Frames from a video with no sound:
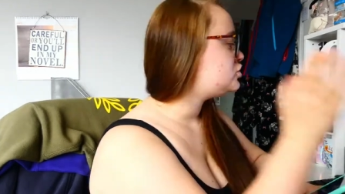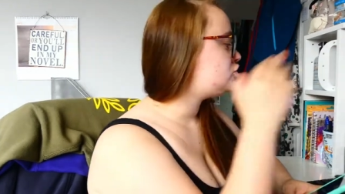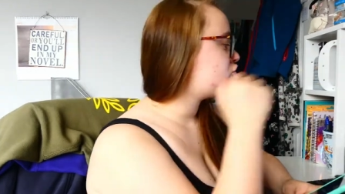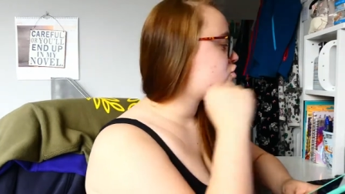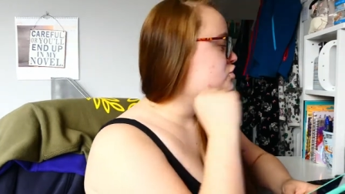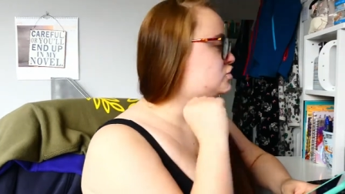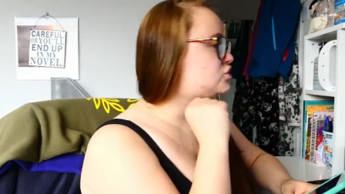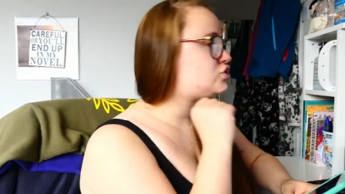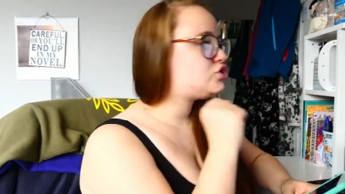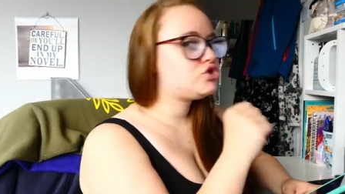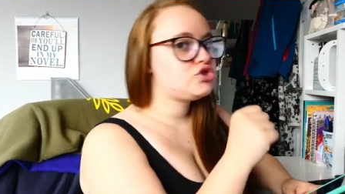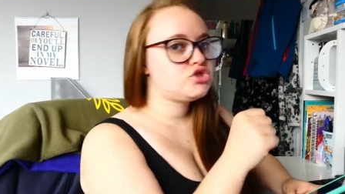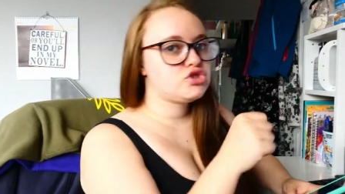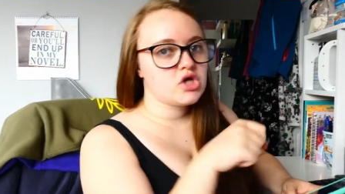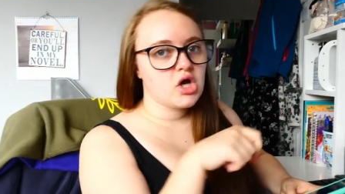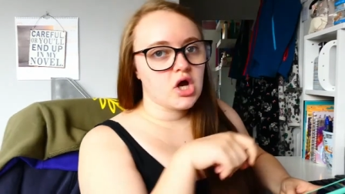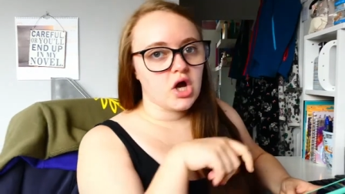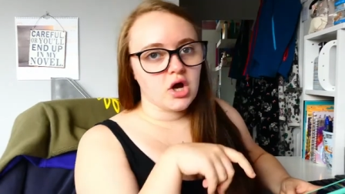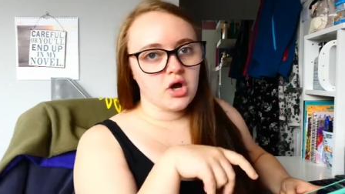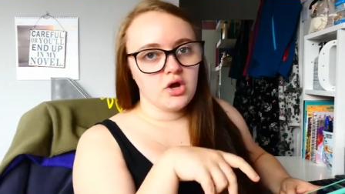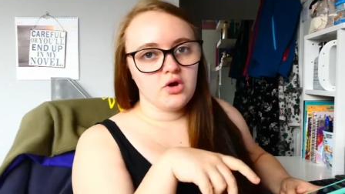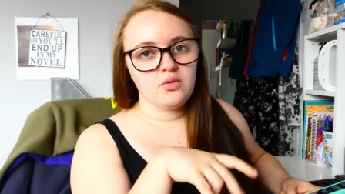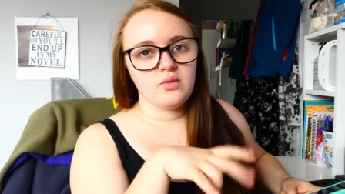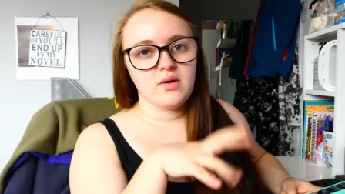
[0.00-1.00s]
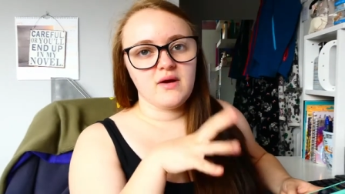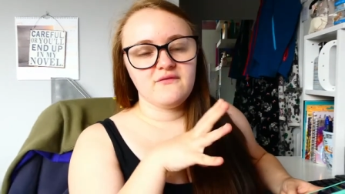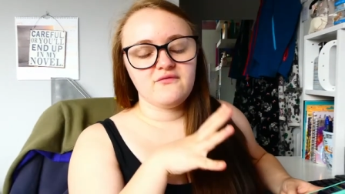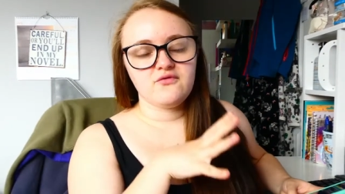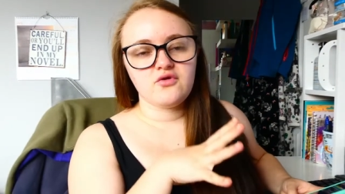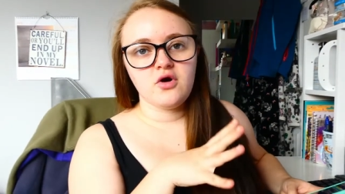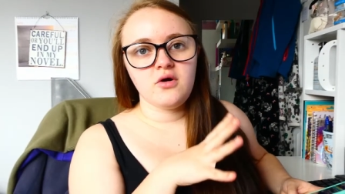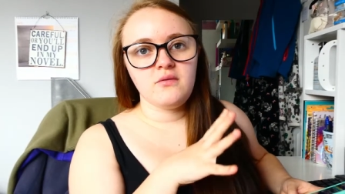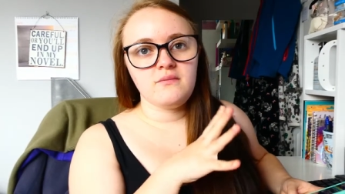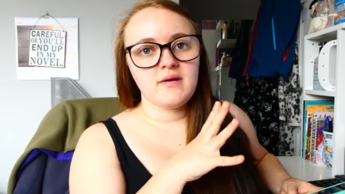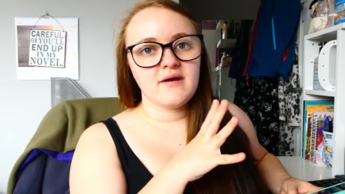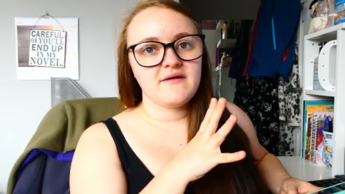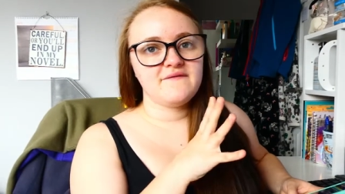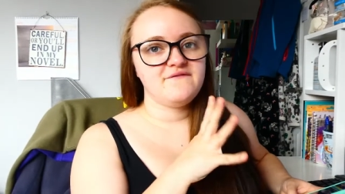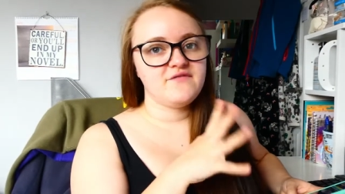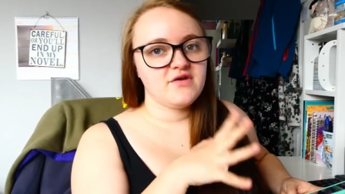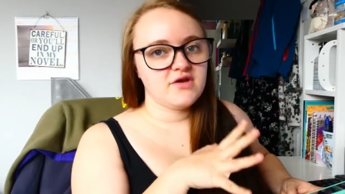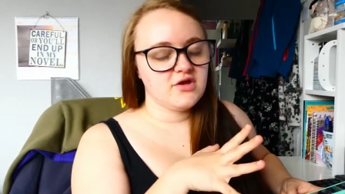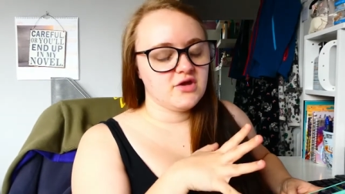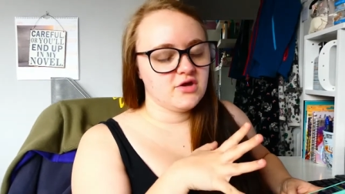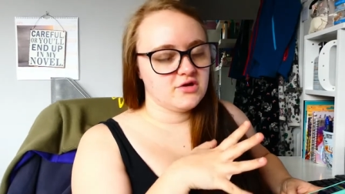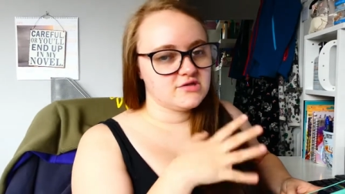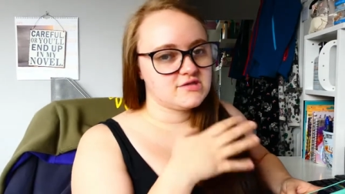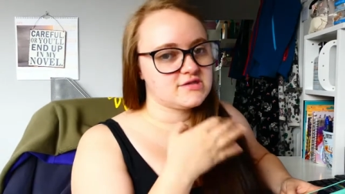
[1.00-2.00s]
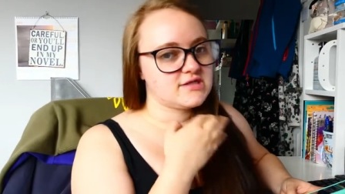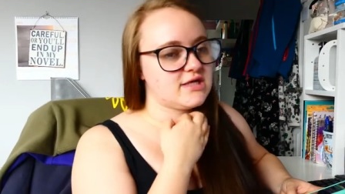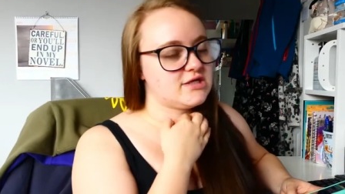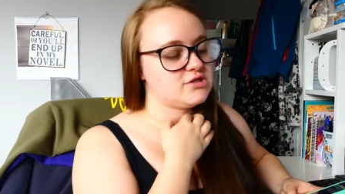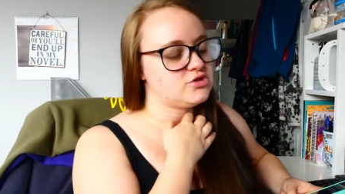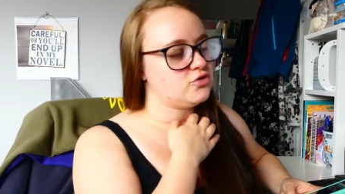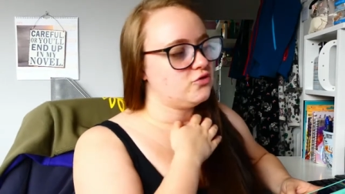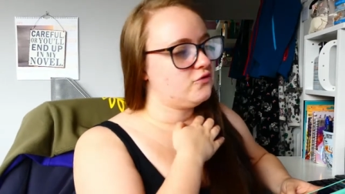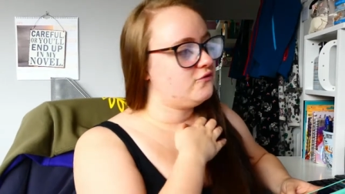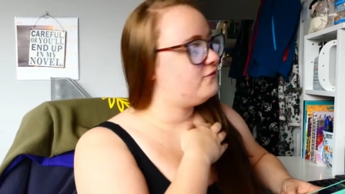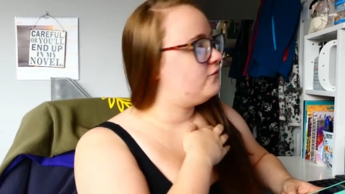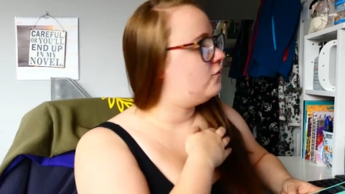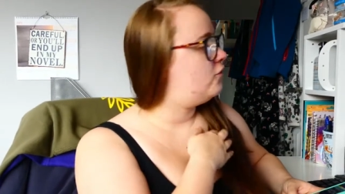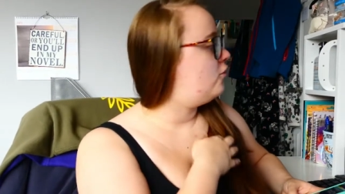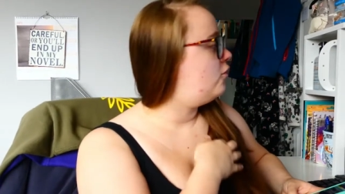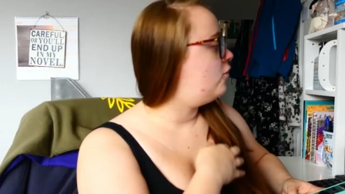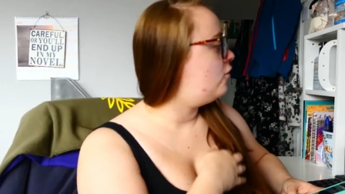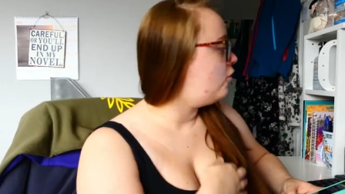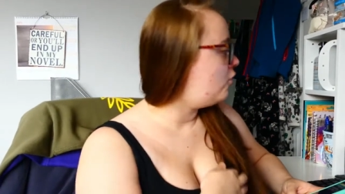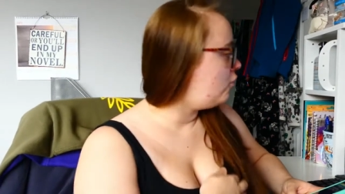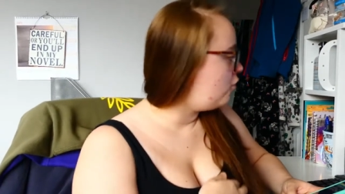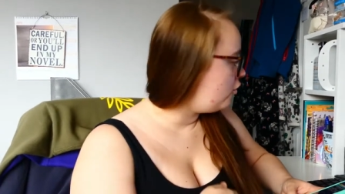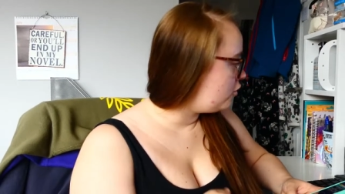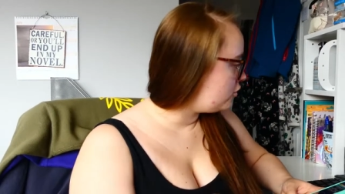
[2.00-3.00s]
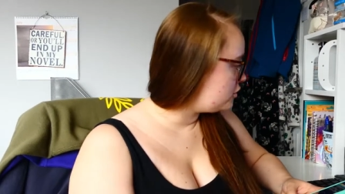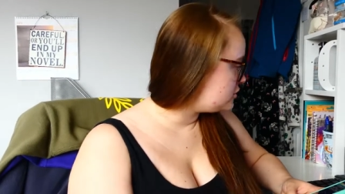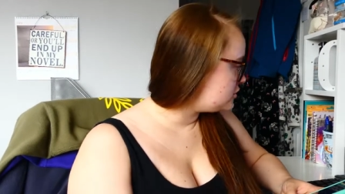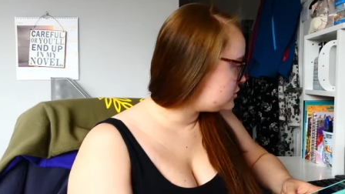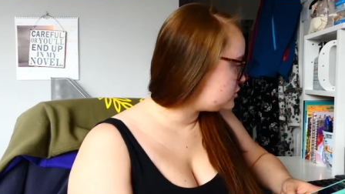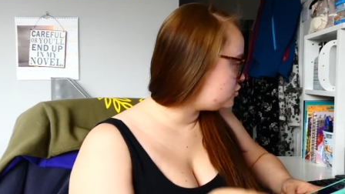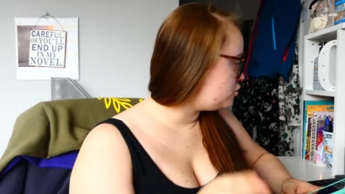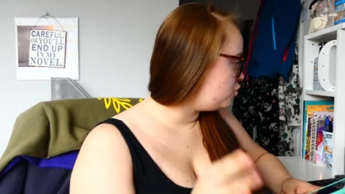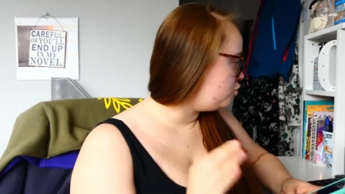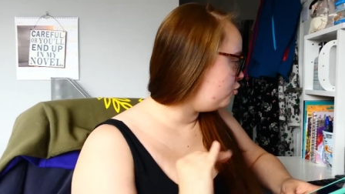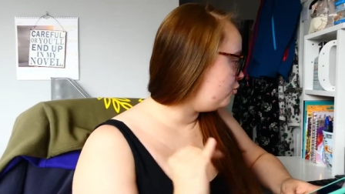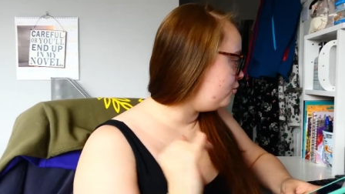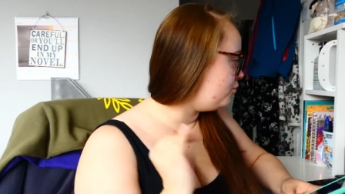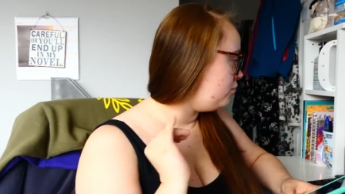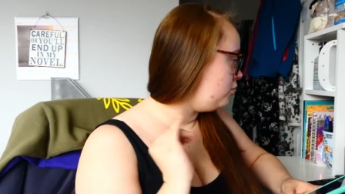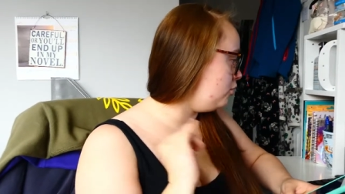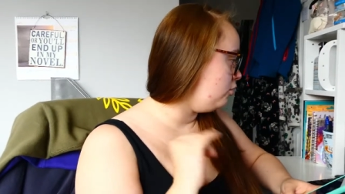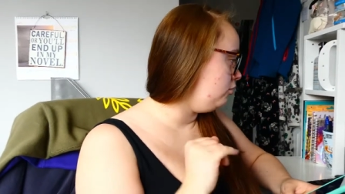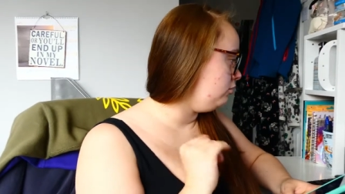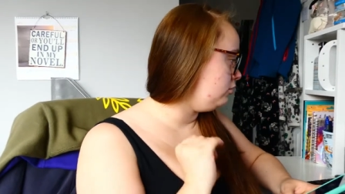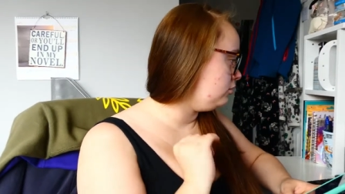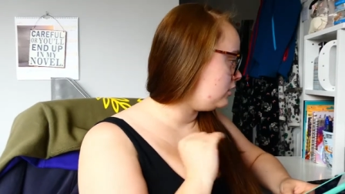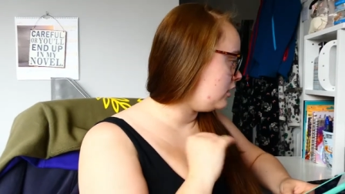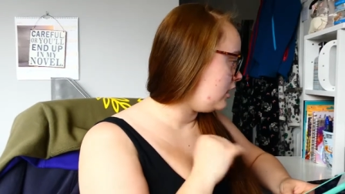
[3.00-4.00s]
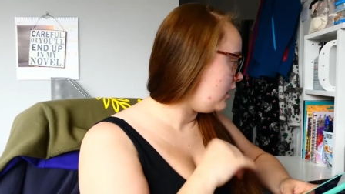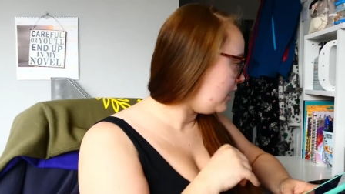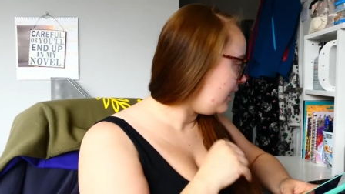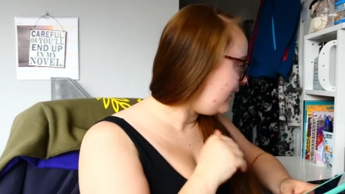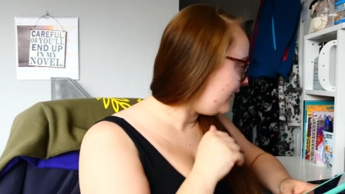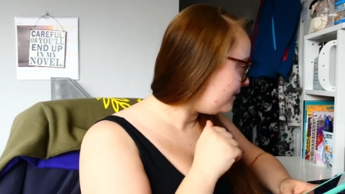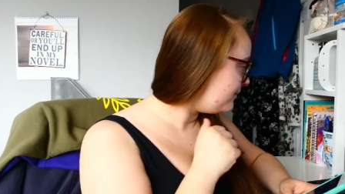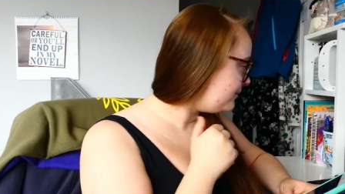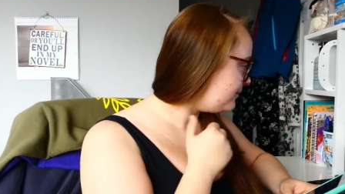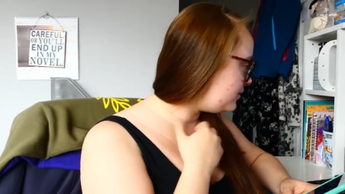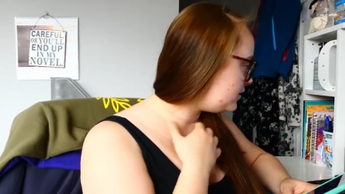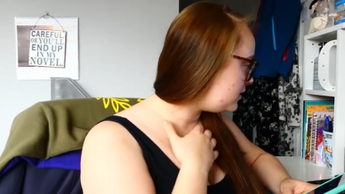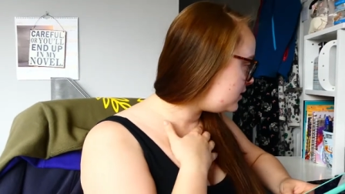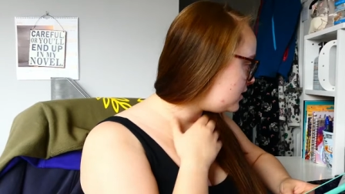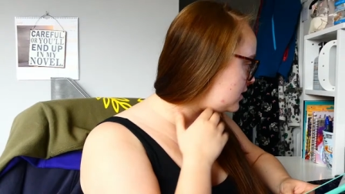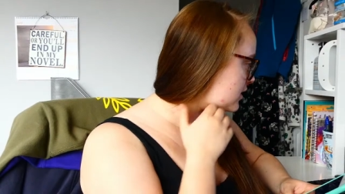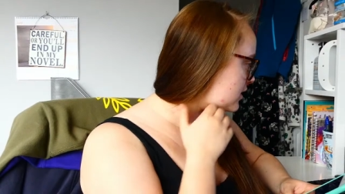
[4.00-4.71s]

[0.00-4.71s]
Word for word: So I've got my video schedule for August all pulled up.